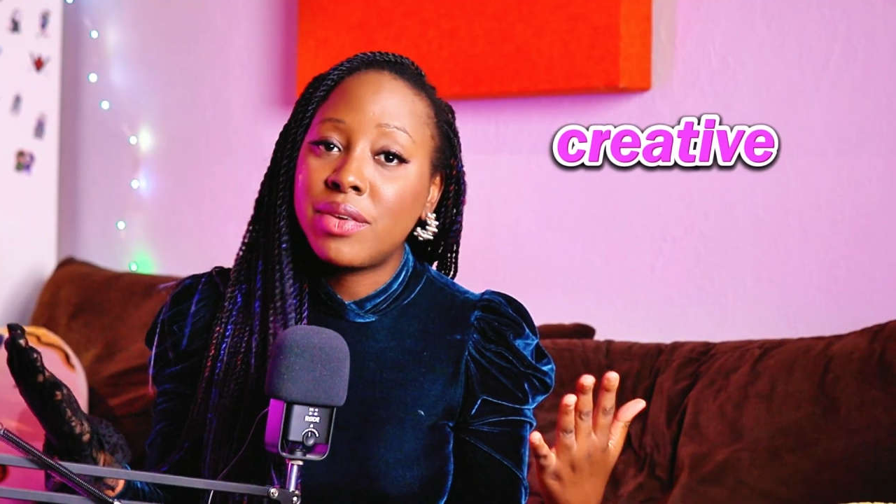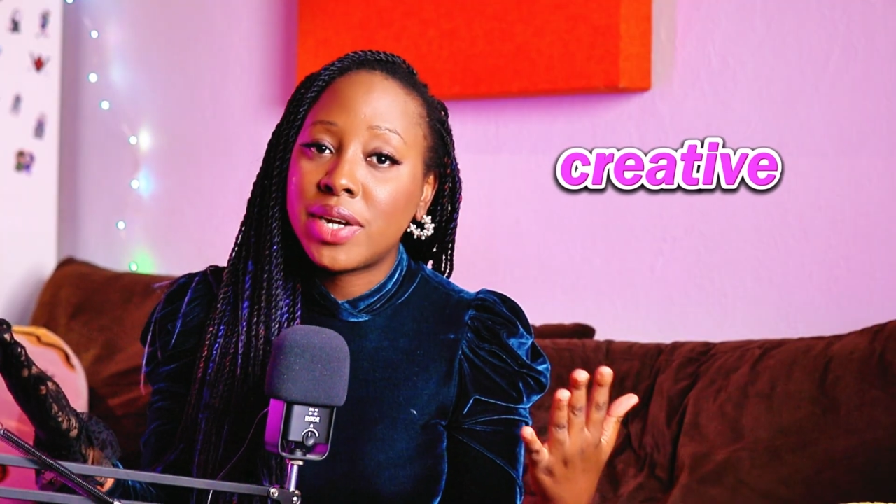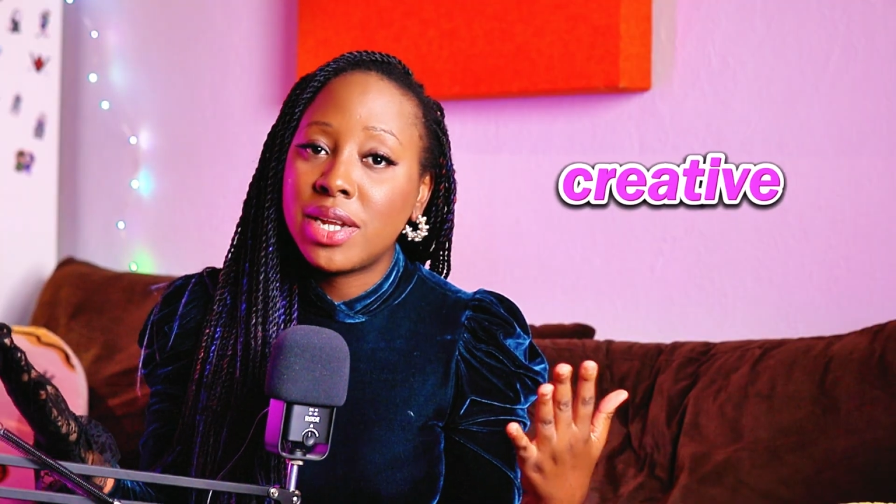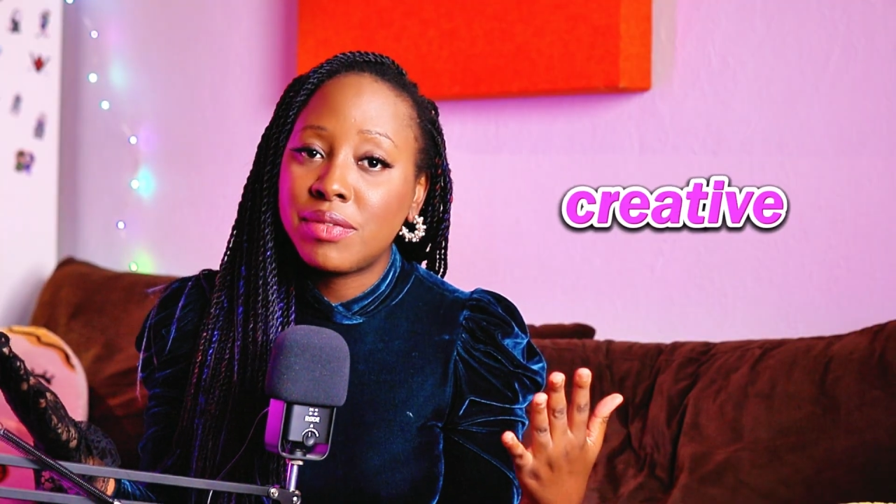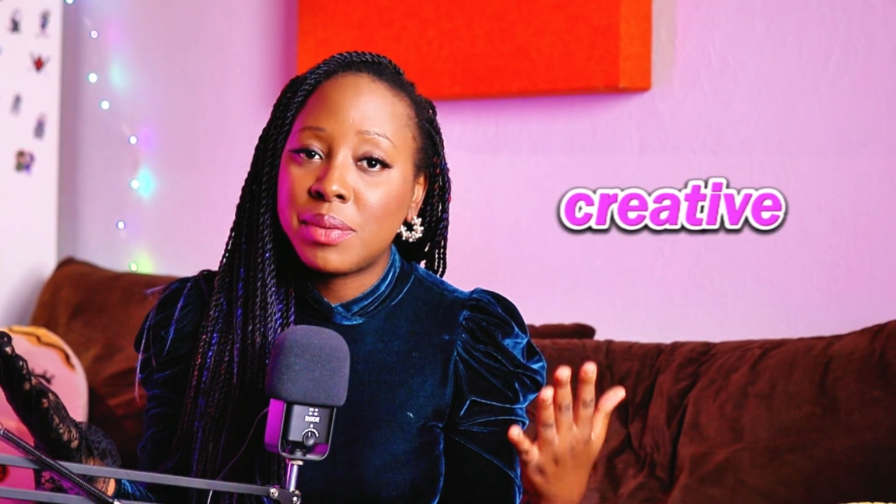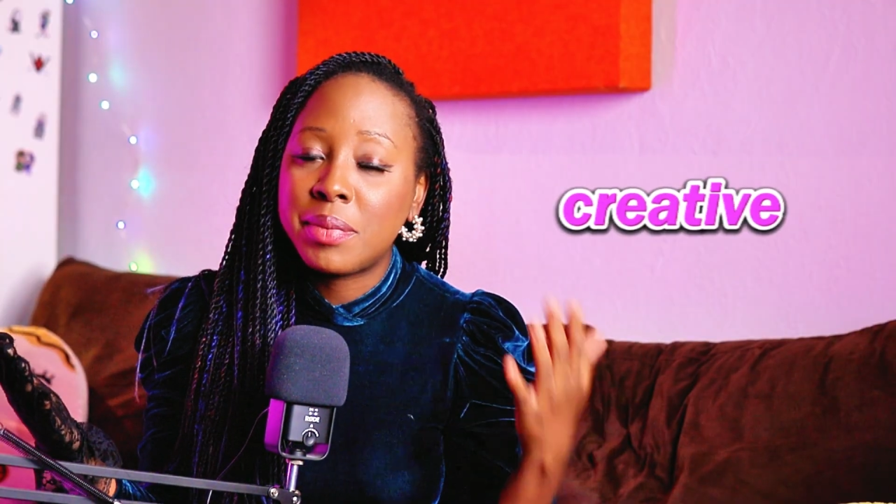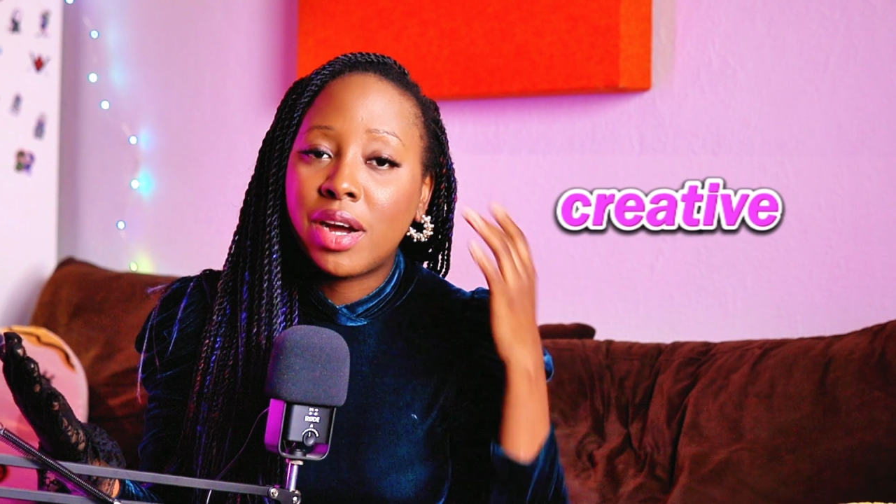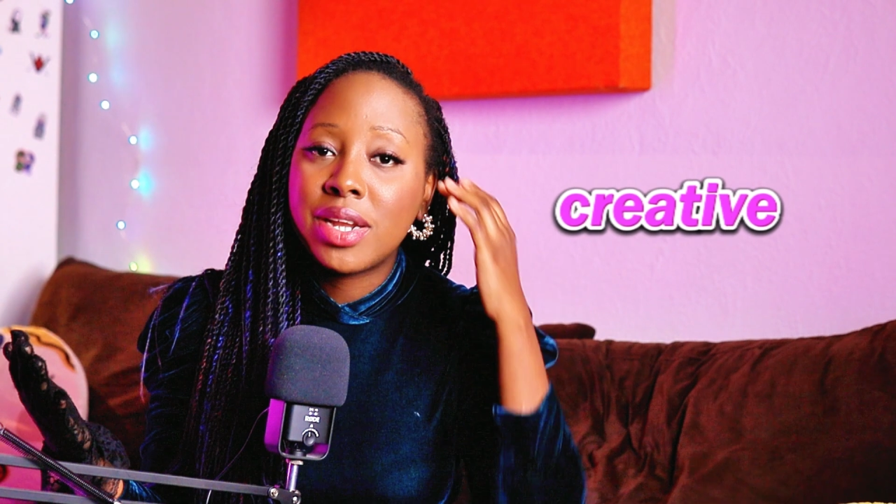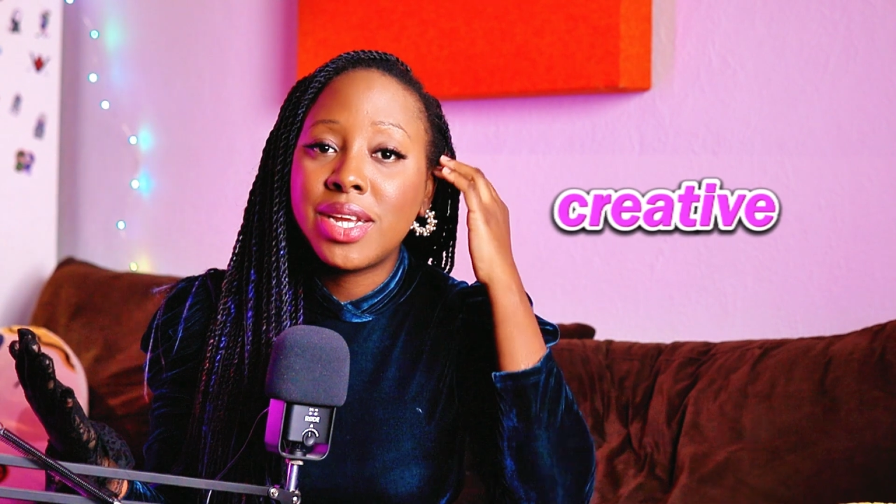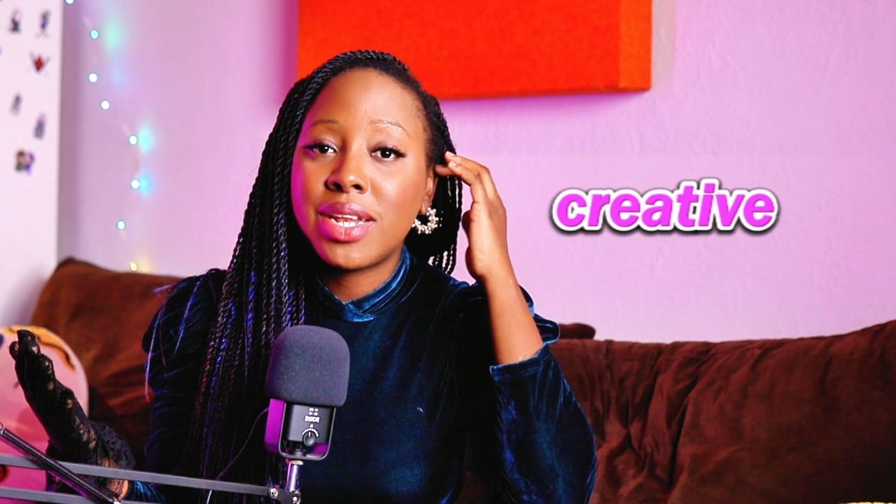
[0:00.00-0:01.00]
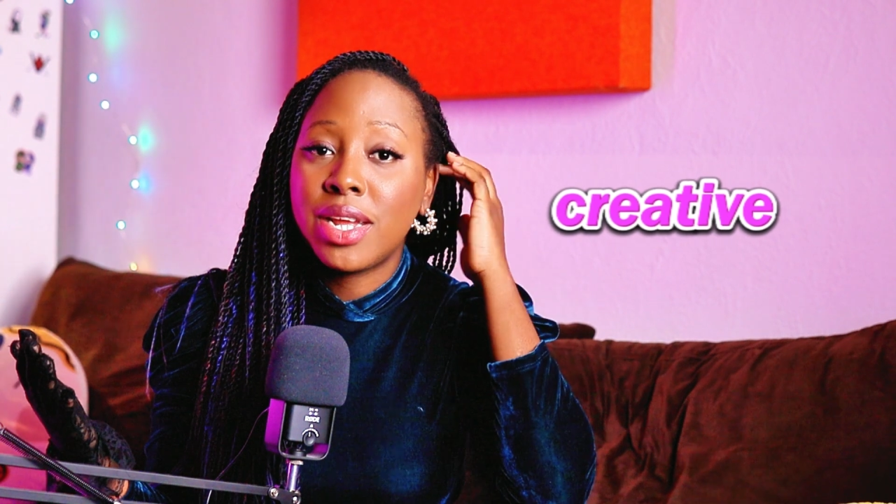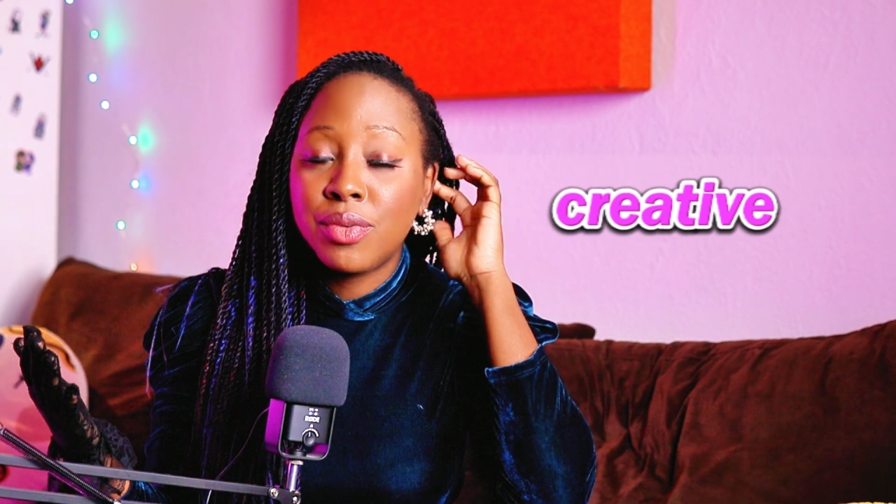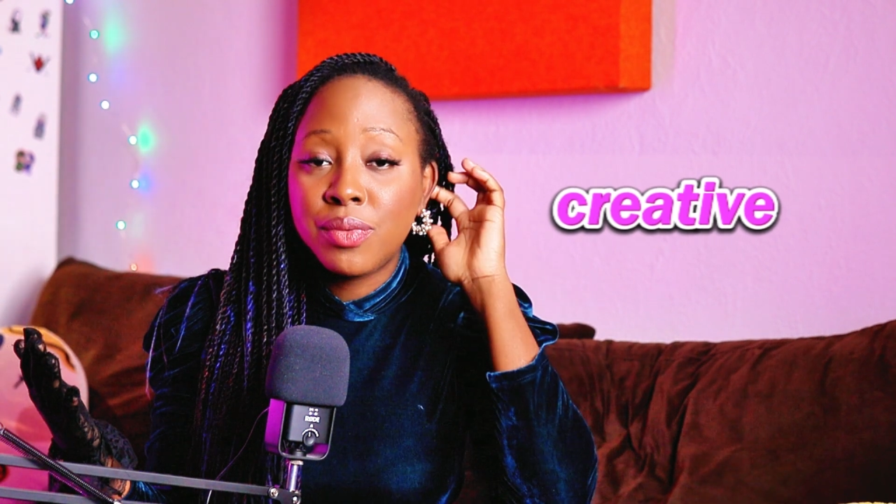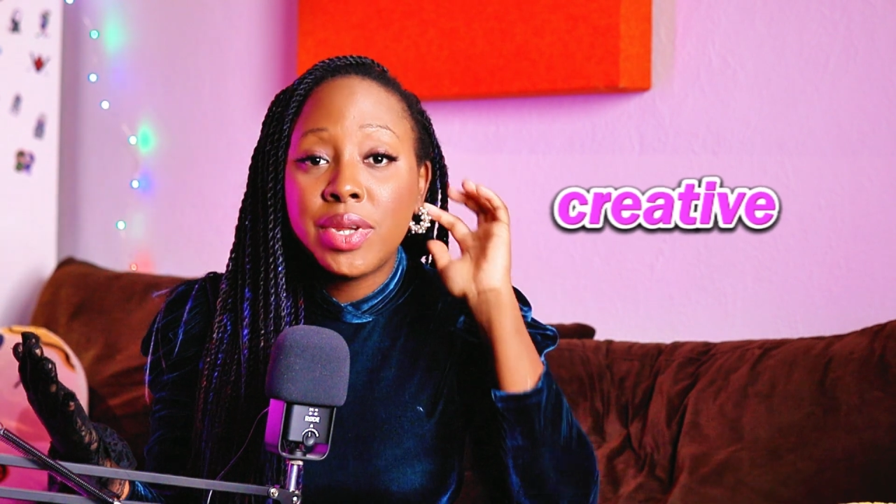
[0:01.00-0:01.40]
creative about it and